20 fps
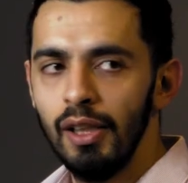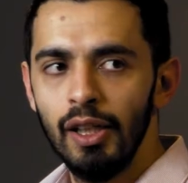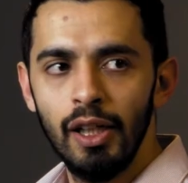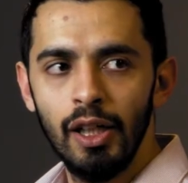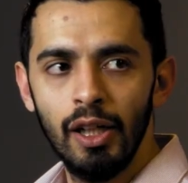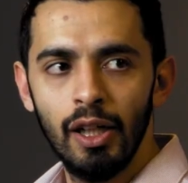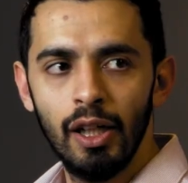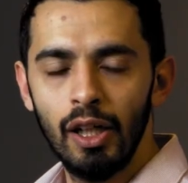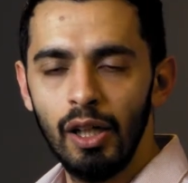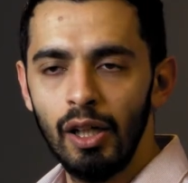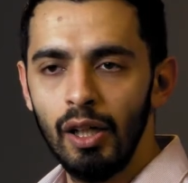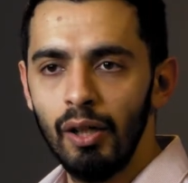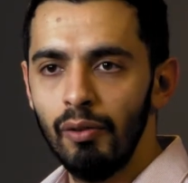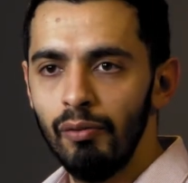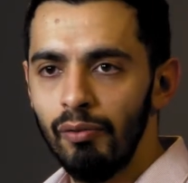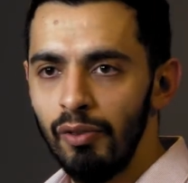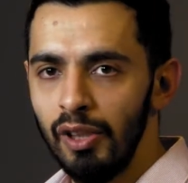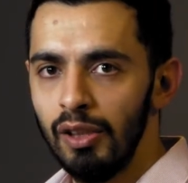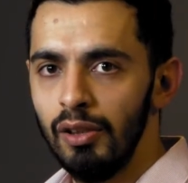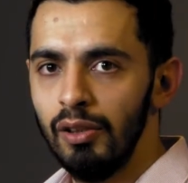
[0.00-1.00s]

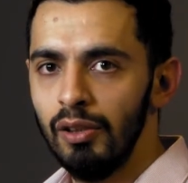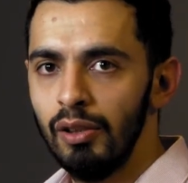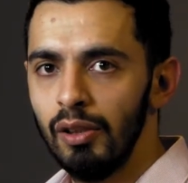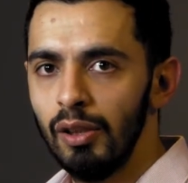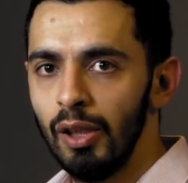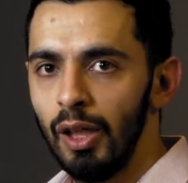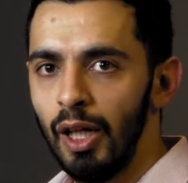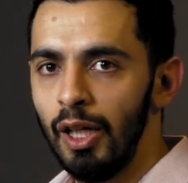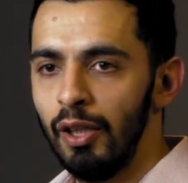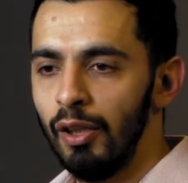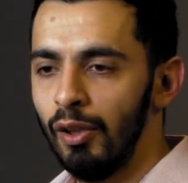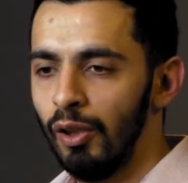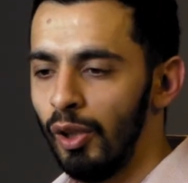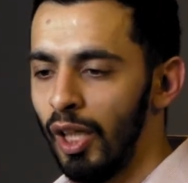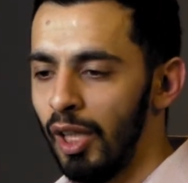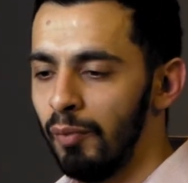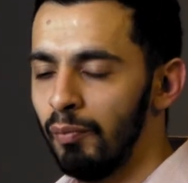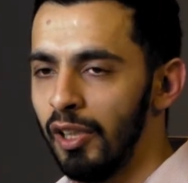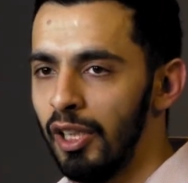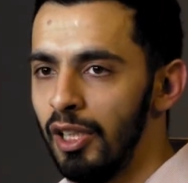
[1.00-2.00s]
and
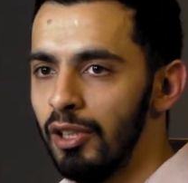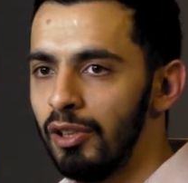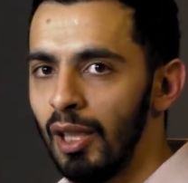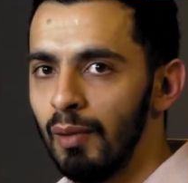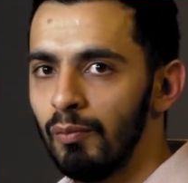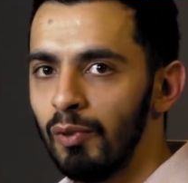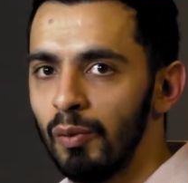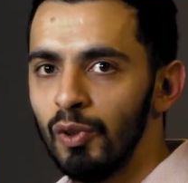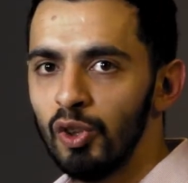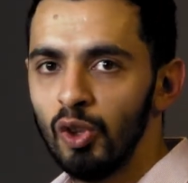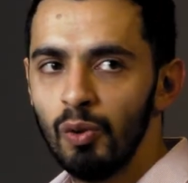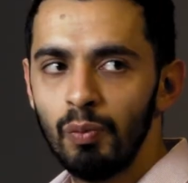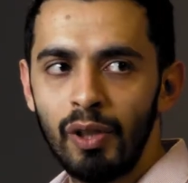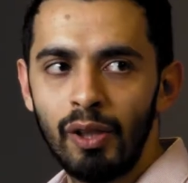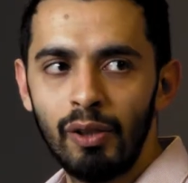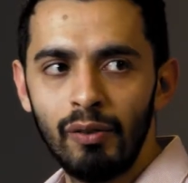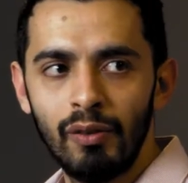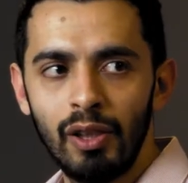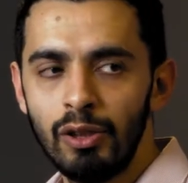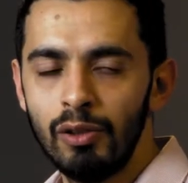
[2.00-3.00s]
that money's come from a
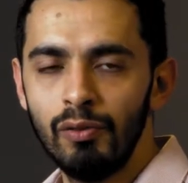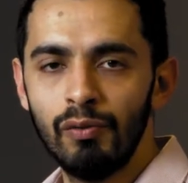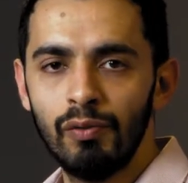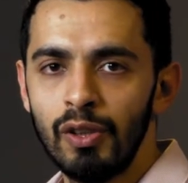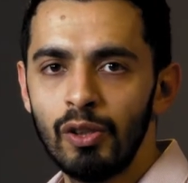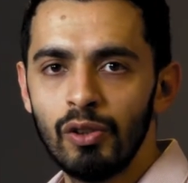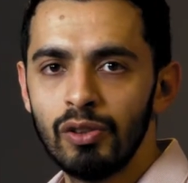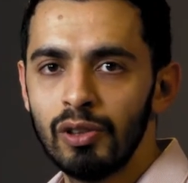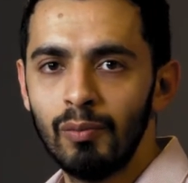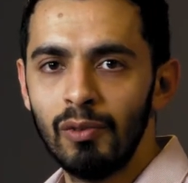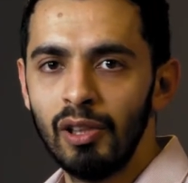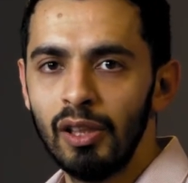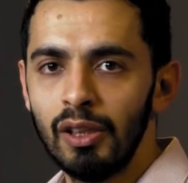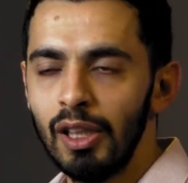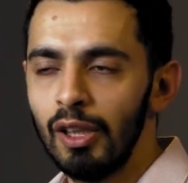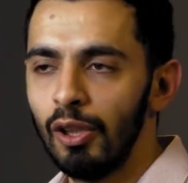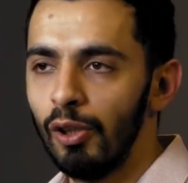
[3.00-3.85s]
superannuation fund or something like that,